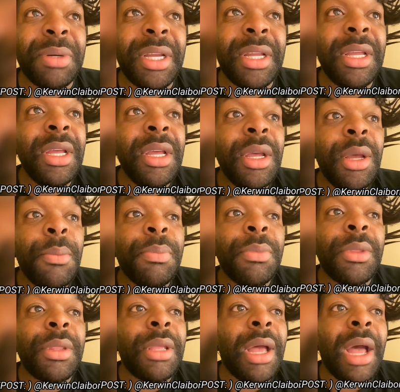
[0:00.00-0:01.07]
But
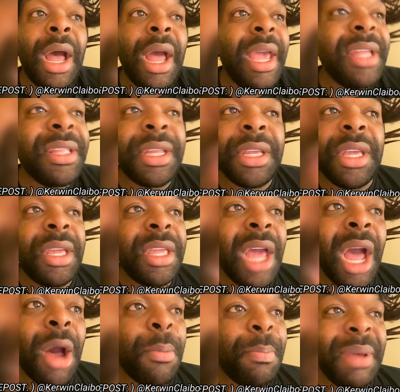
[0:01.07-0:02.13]
I hate to give
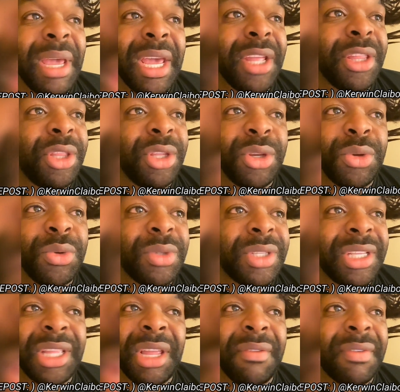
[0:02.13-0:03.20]
y'all bad
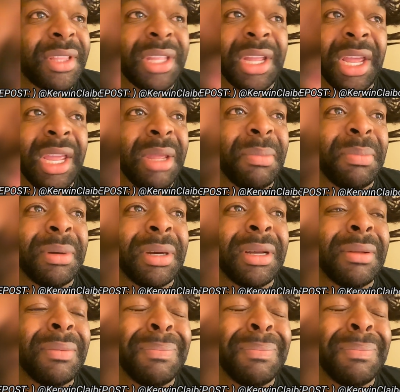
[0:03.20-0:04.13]
news and everything, but